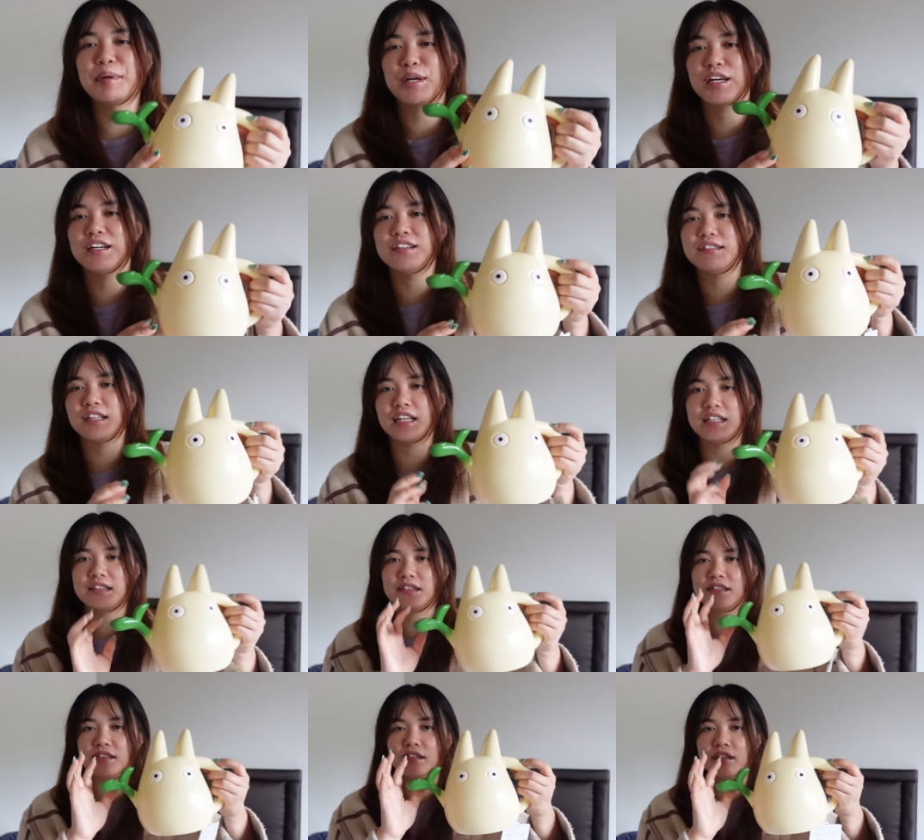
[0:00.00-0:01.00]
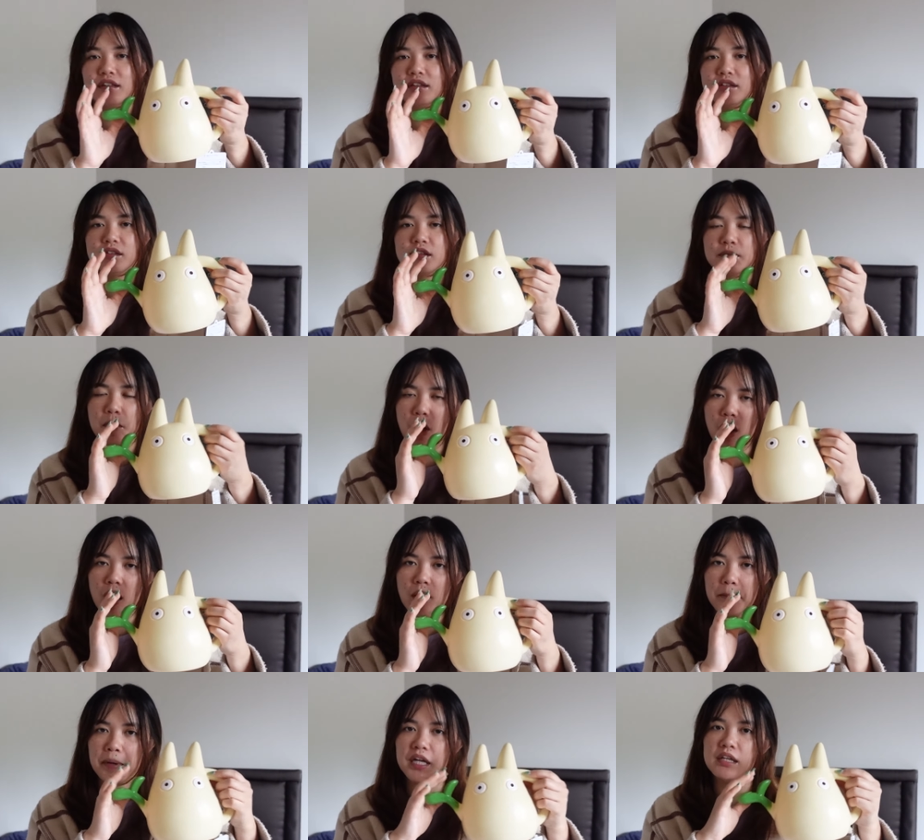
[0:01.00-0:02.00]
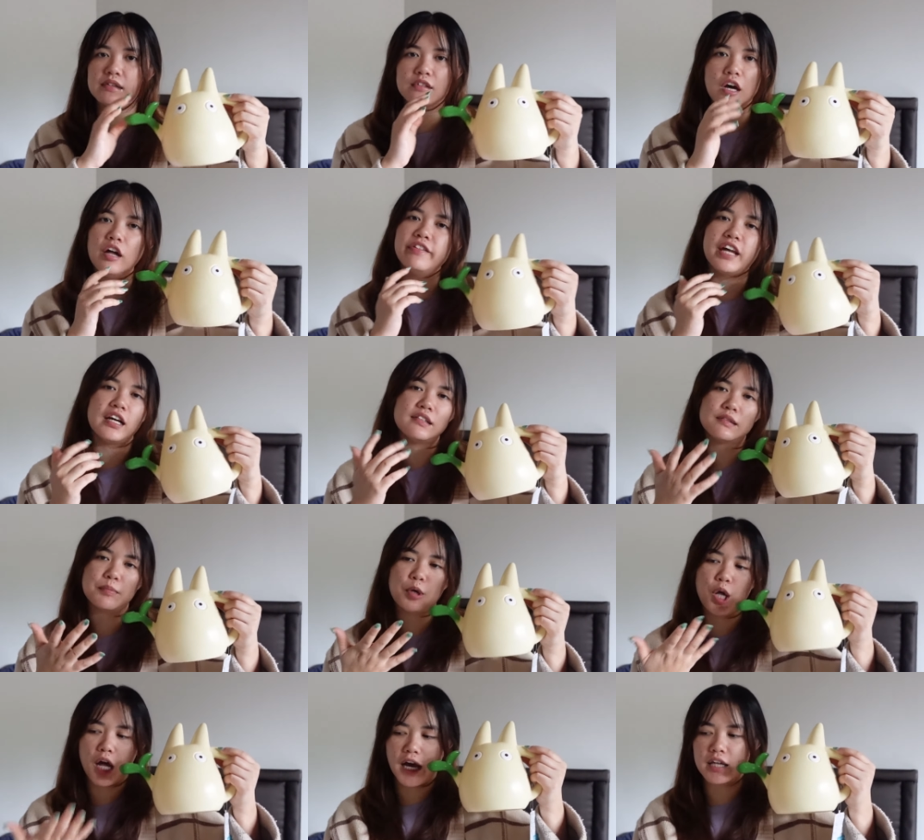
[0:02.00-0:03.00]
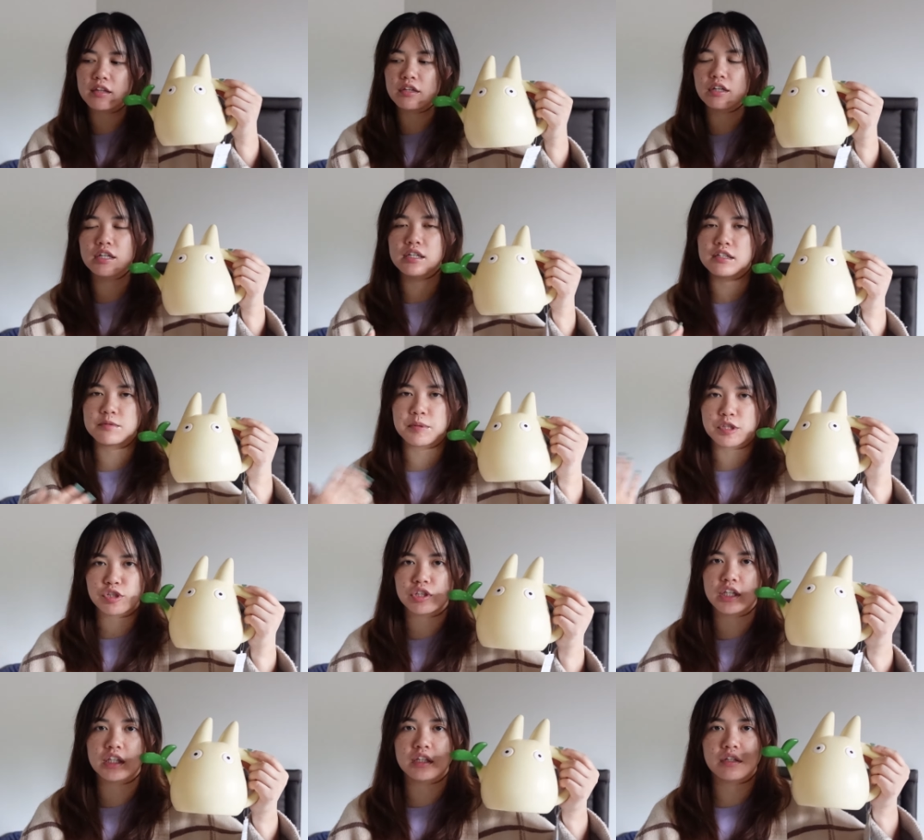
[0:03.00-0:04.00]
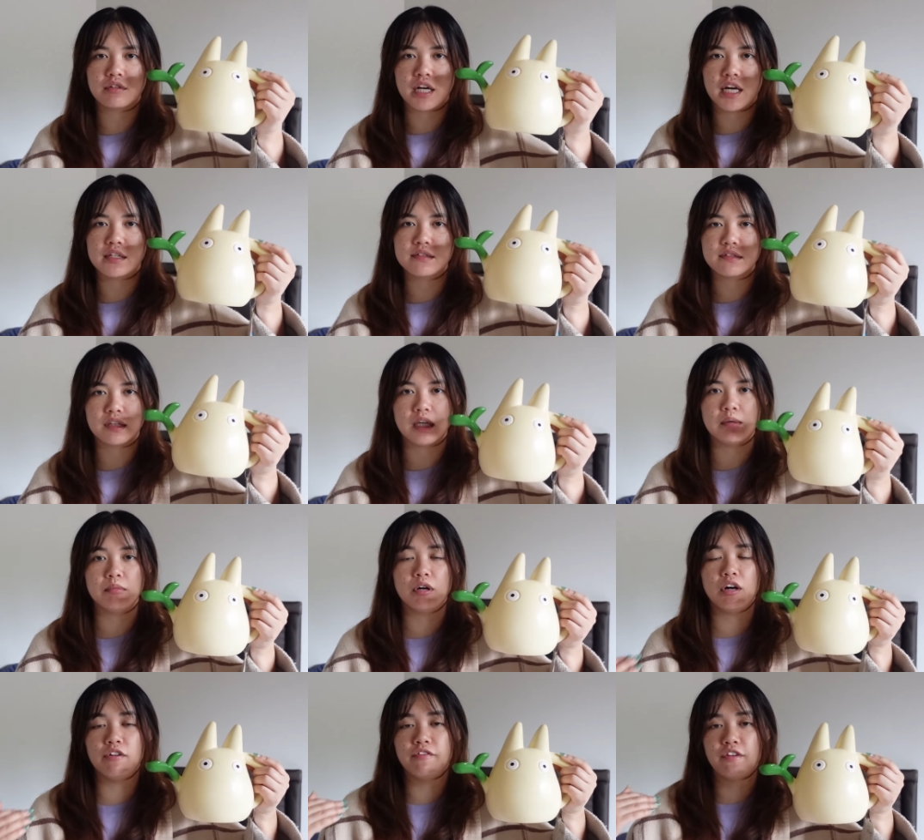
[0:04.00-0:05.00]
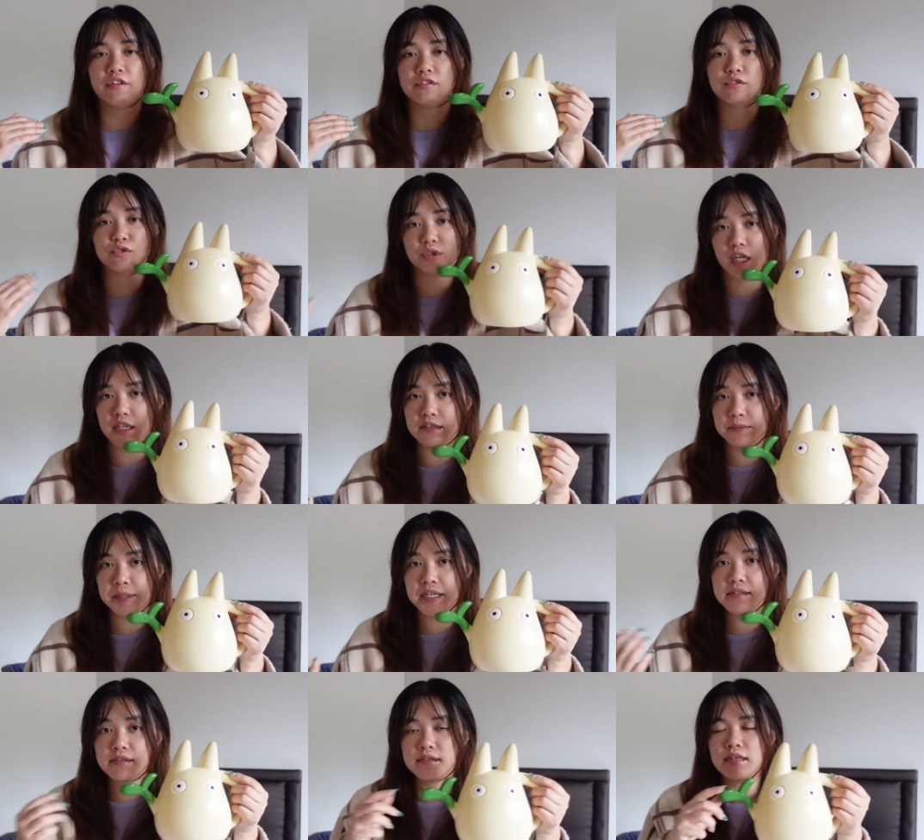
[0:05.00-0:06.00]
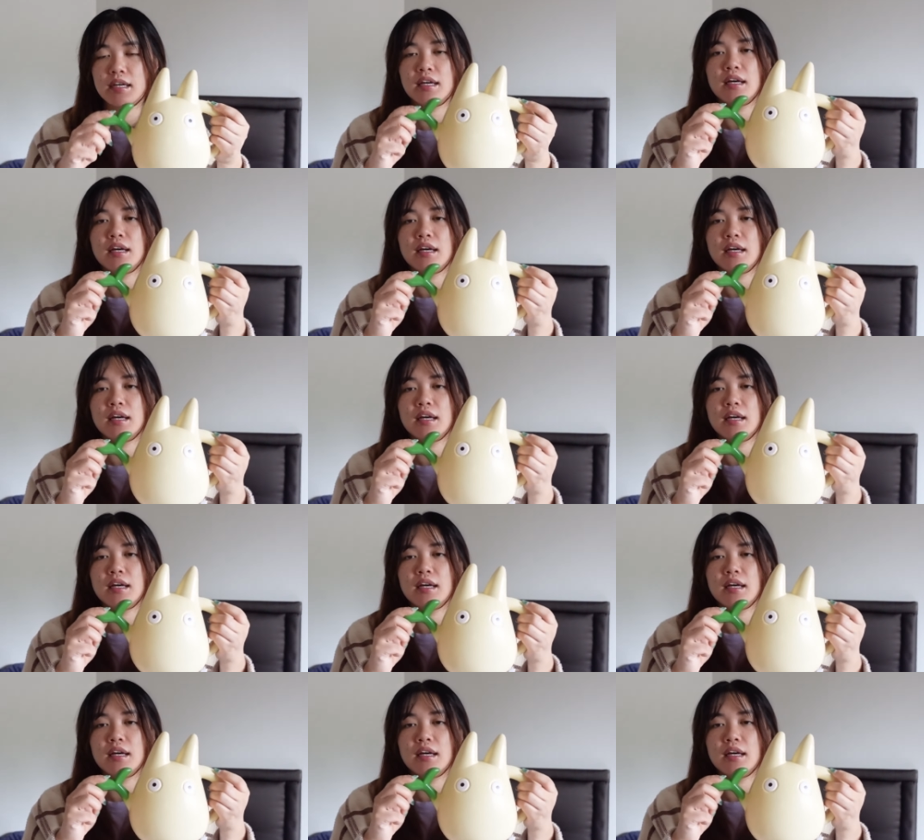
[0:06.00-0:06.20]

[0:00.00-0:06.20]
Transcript: because it's small, but it's not that small either, especially in the grand scheme of suitcase space.